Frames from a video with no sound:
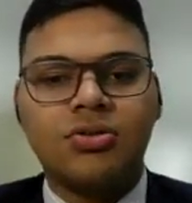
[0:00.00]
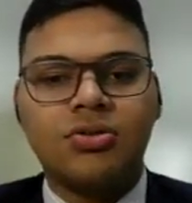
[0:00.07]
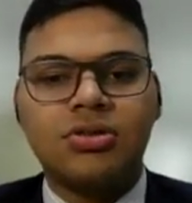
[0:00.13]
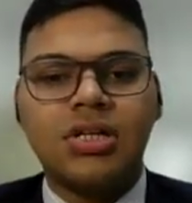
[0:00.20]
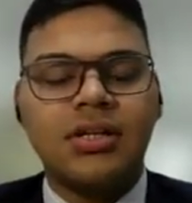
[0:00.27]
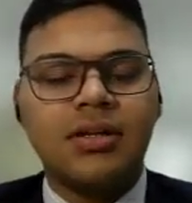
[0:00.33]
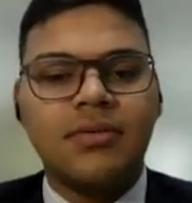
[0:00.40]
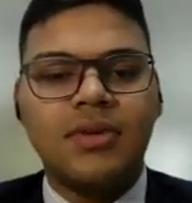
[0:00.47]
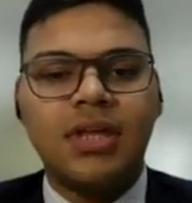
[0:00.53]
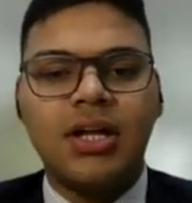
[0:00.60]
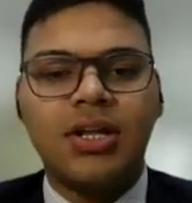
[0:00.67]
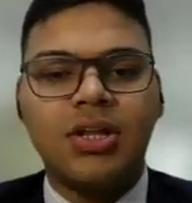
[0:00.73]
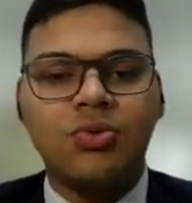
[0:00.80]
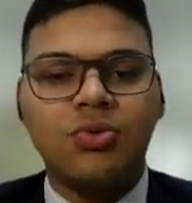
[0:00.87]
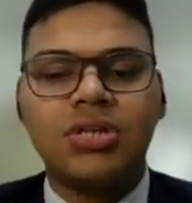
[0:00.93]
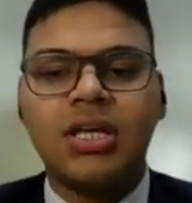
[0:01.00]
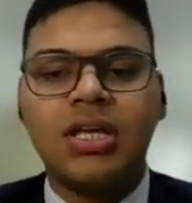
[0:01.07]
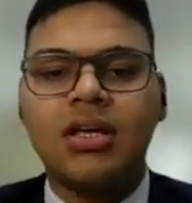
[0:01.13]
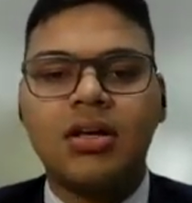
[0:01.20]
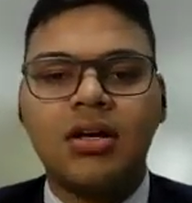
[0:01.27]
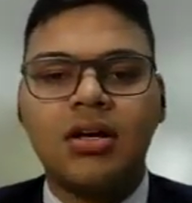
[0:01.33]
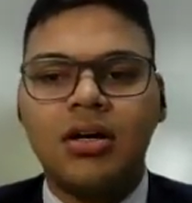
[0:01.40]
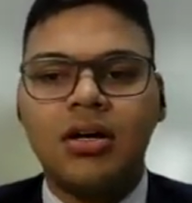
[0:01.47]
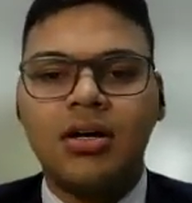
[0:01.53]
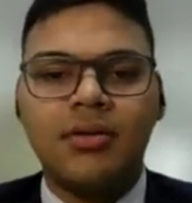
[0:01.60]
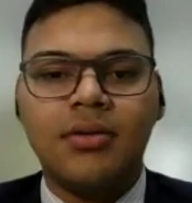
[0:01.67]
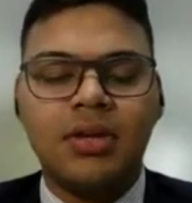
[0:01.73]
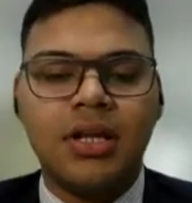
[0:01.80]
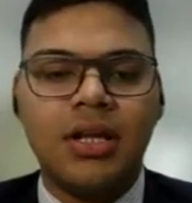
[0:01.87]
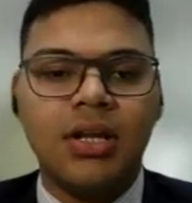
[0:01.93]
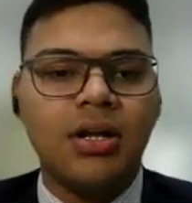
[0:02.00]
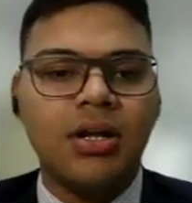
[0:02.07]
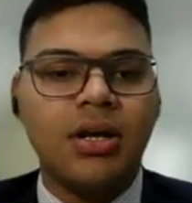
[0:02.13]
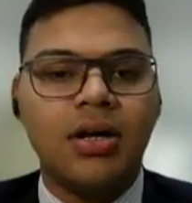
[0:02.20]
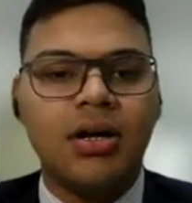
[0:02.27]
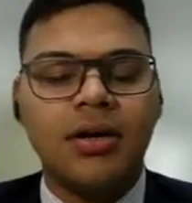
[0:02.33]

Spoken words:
so sir, they are using the